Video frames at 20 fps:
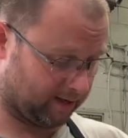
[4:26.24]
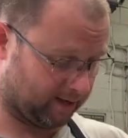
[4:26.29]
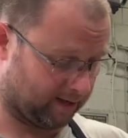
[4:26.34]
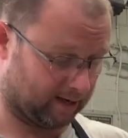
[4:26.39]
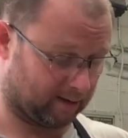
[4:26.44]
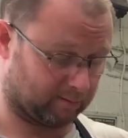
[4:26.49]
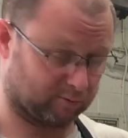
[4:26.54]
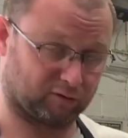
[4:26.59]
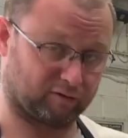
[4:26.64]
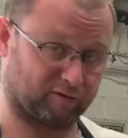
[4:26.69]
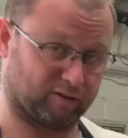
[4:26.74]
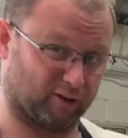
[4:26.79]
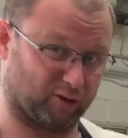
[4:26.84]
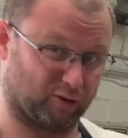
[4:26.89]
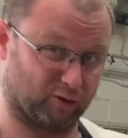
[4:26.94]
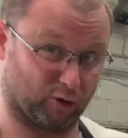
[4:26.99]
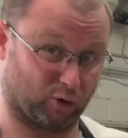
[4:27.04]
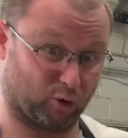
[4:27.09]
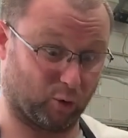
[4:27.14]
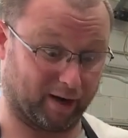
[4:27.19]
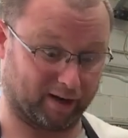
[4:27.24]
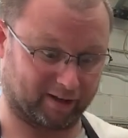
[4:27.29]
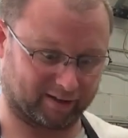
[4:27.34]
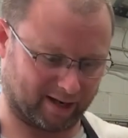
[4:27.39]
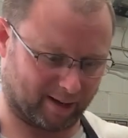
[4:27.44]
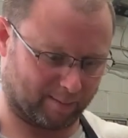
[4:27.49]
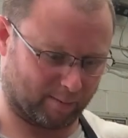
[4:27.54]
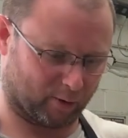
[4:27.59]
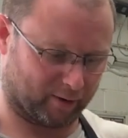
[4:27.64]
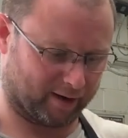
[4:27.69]
I have got the tool in here.
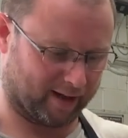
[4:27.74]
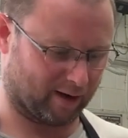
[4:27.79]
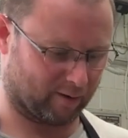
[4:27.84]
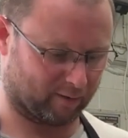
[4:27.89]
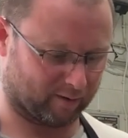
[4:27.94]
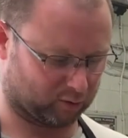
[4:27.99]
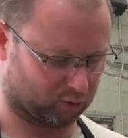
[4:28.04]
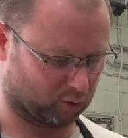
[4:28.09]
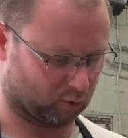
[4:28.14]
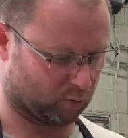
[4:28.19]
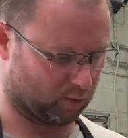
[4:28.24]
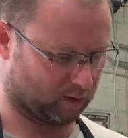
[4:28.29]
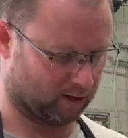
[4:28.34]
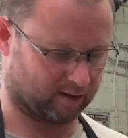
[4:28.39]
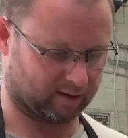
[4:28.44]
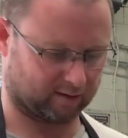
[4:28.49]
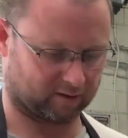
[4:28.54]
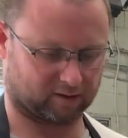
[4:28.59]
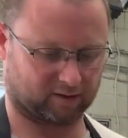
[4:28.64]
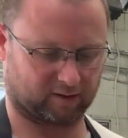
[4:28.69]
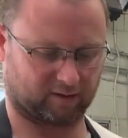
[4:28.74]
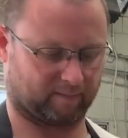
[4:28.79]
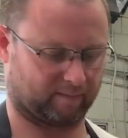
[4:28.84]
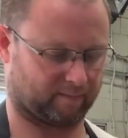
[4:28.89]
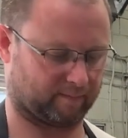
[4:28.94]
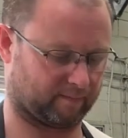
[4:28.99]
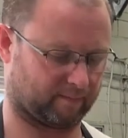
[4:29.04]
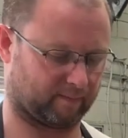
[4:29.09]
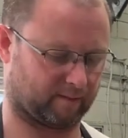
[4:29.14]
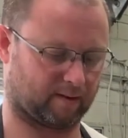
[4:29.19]
I'm just trying to do a quick demo on how
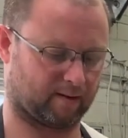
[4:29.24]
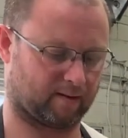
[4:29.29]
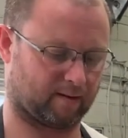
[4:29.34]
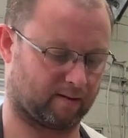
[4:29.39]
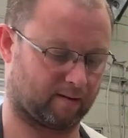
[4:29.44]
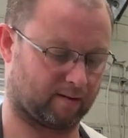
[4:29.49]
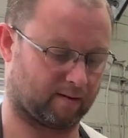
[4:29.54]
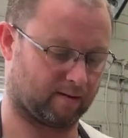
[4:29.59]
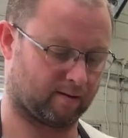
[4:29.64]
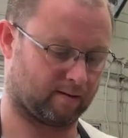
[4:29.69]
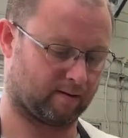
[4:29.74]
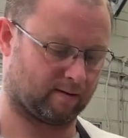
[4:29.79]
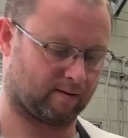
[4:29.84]
this all works.